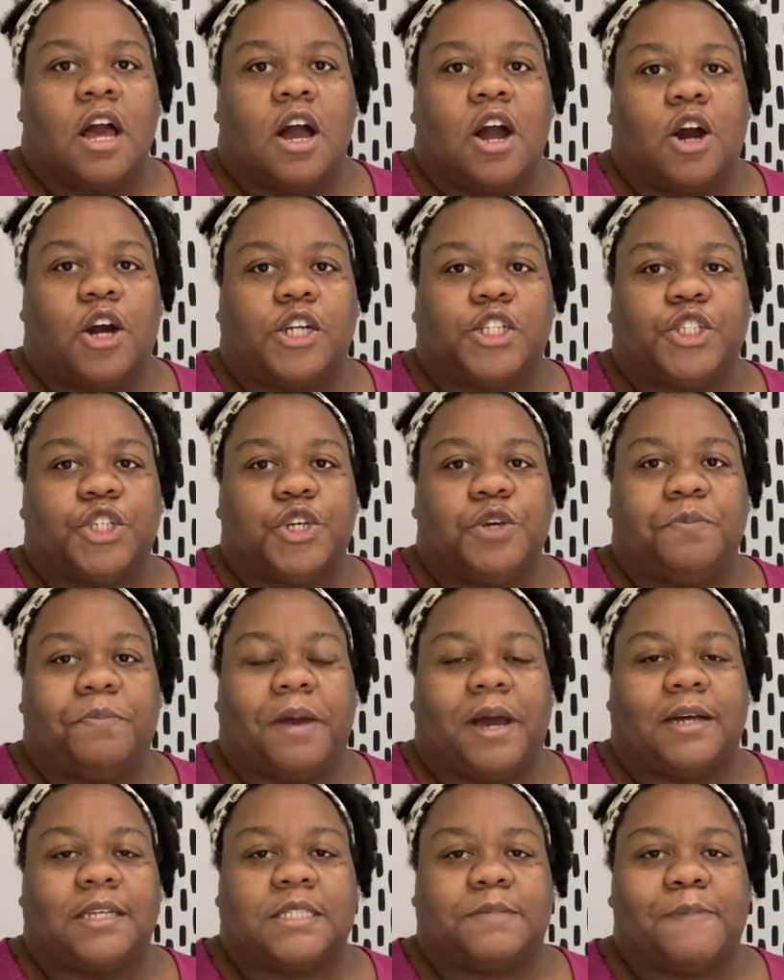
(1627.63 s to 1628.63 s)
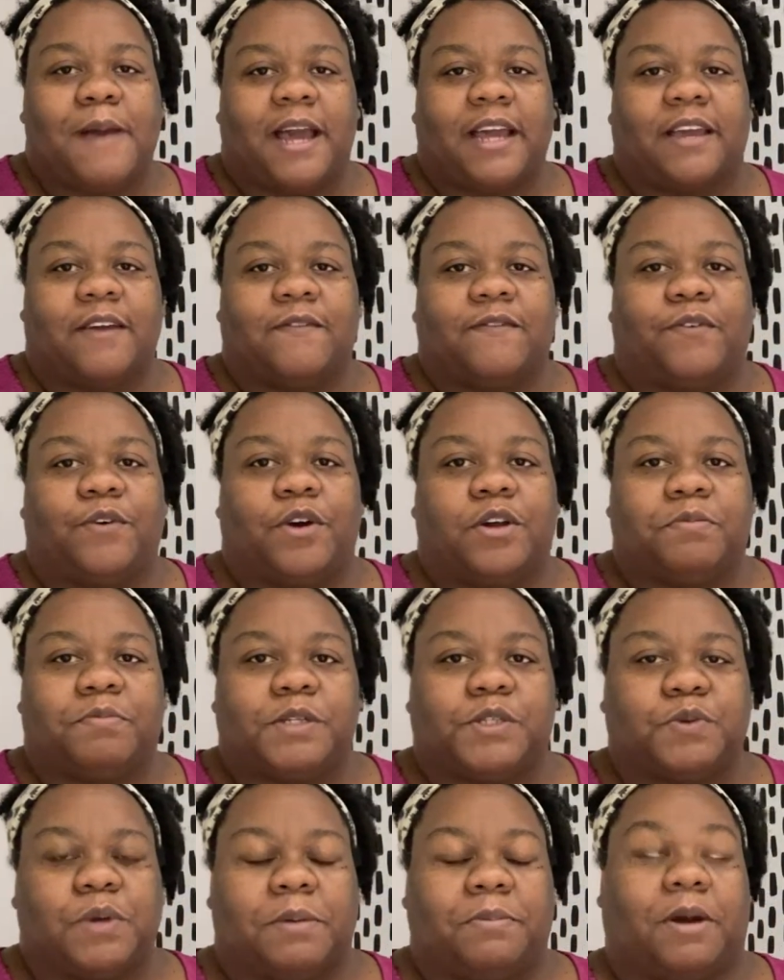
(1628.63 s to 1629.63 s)
Or do you bounce back and forth
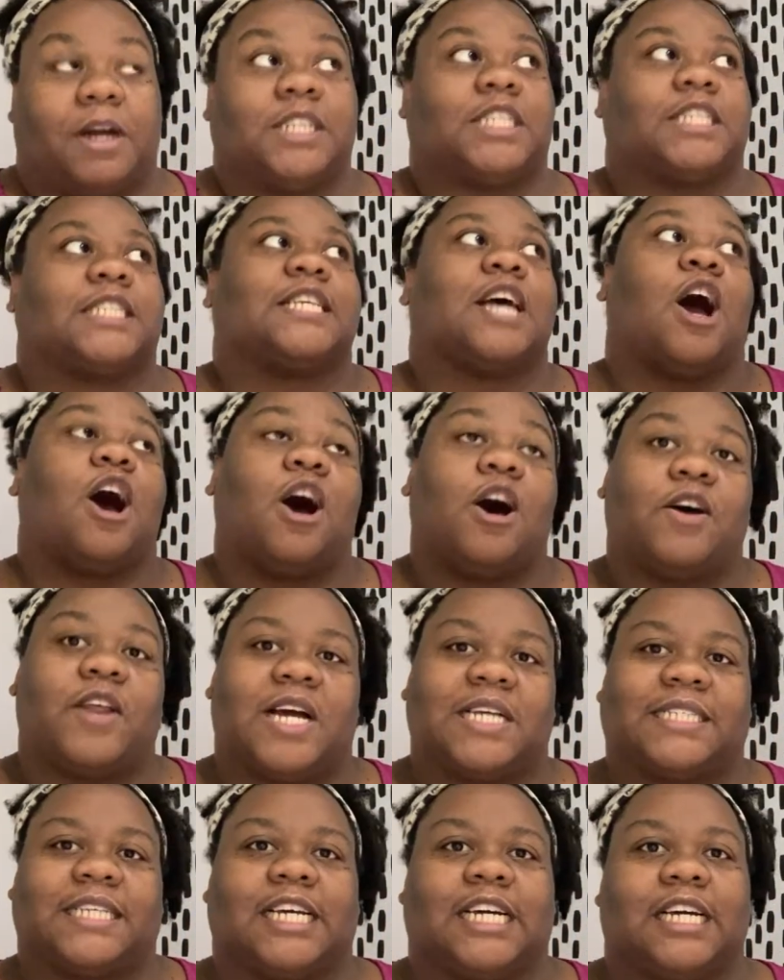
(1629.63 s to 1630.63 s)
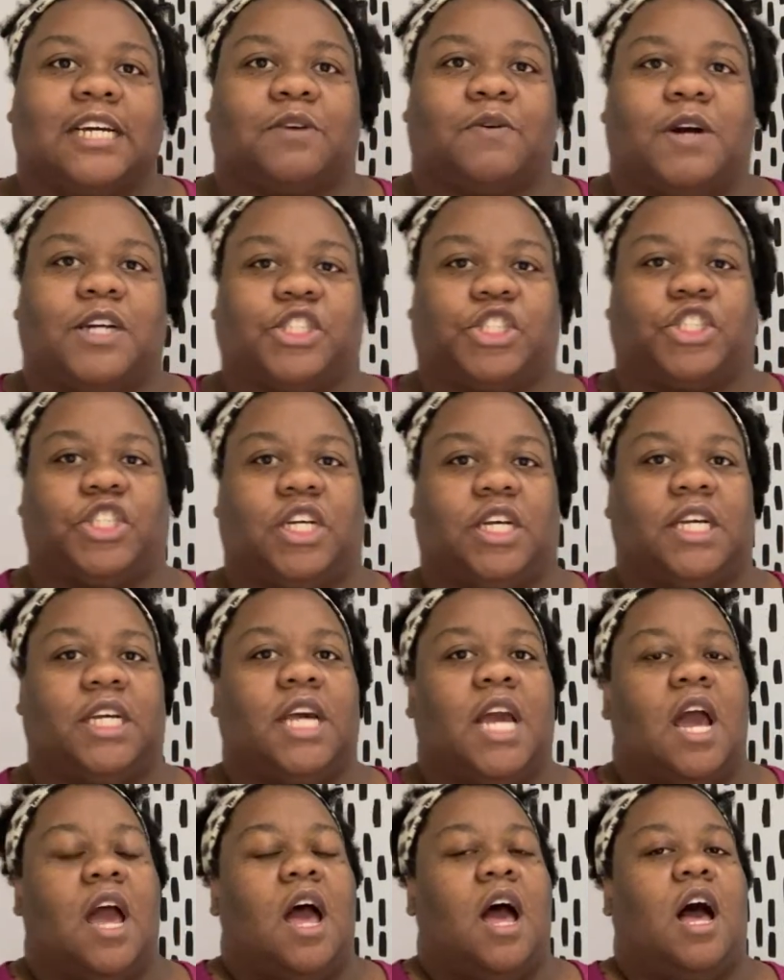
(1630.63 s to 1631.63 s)
between projects? Oh, that's a good question,
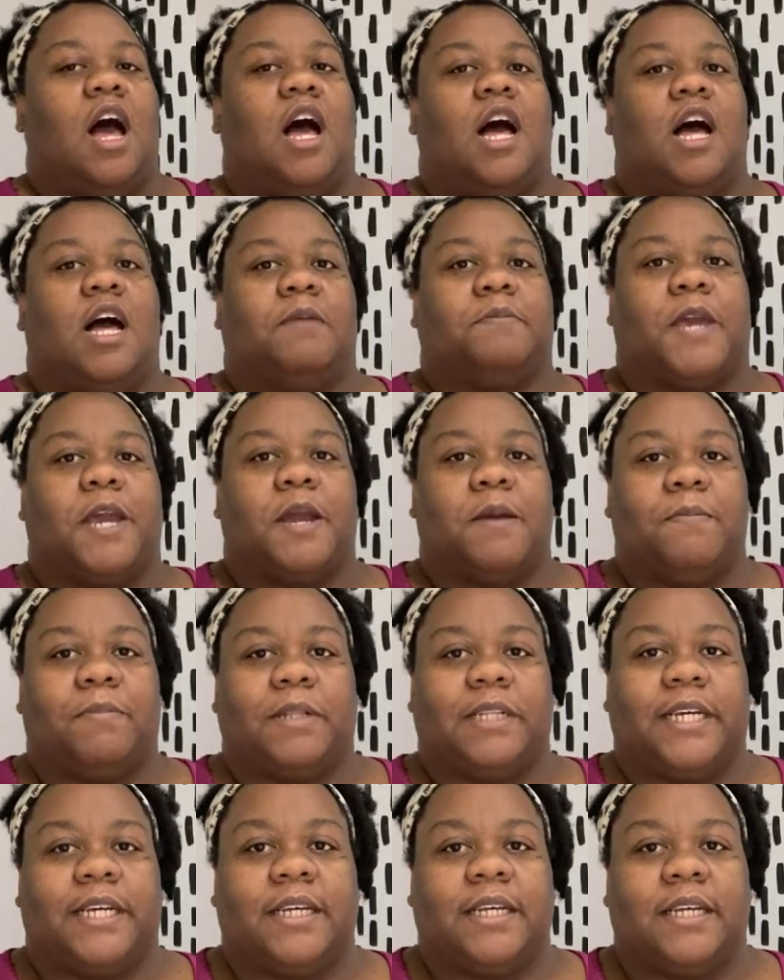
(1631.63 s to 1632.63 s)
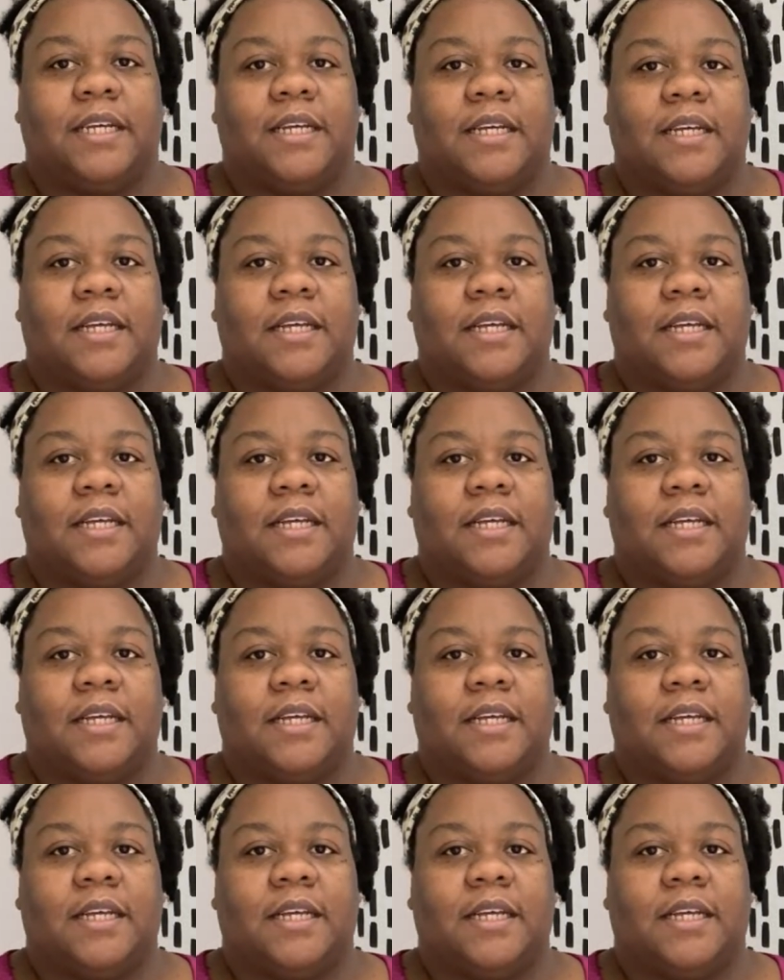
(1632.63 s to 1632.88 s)
Kimberly.